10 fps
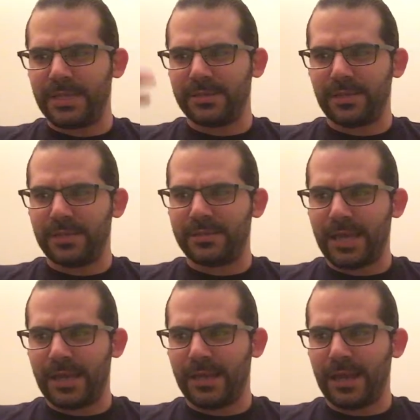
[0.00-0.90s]
list,
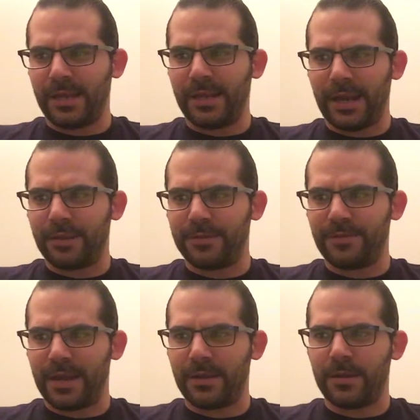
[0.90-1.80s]
and I could
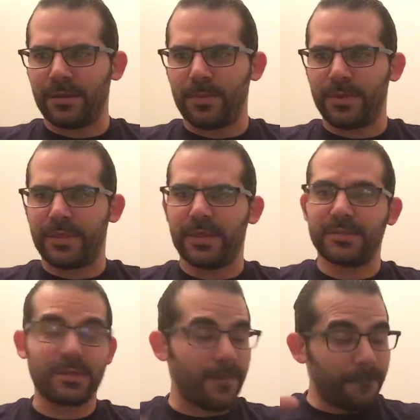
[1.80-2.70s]
find a couple of
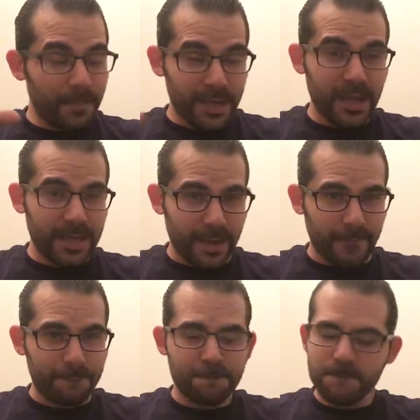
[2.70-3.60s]
things. But again,
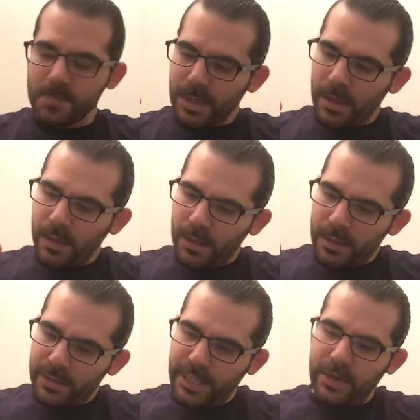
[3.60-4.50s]

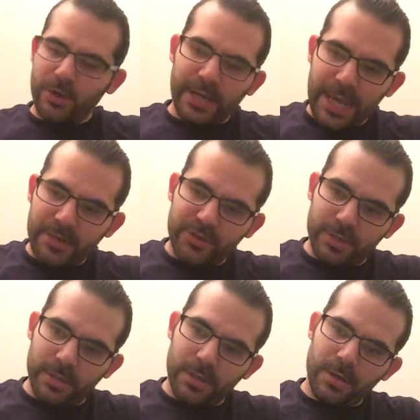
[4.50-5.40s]
the
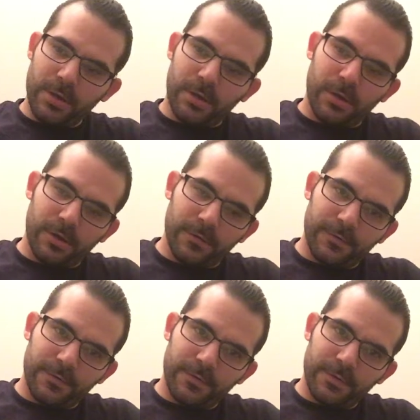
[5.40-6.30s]
incarnation of
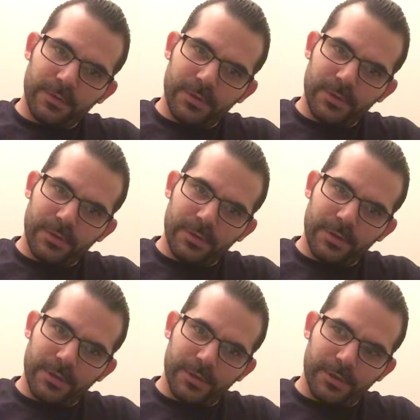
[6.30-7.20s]

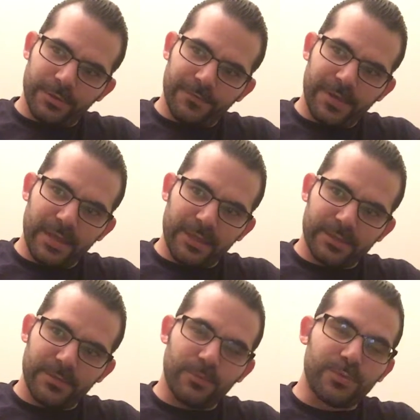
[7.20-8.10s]
the
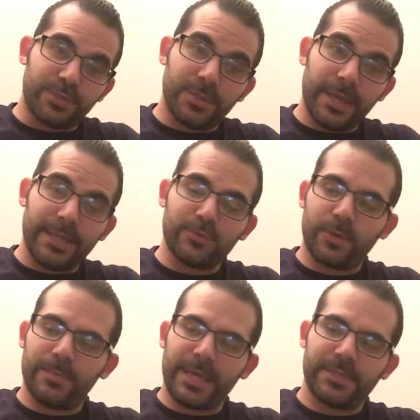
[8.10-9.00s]
villains is
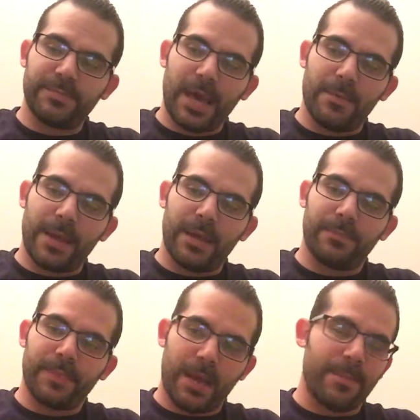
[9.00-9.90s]
what makes
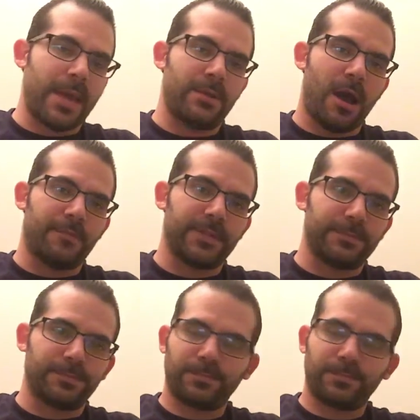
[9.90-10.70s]
Batman Batman often.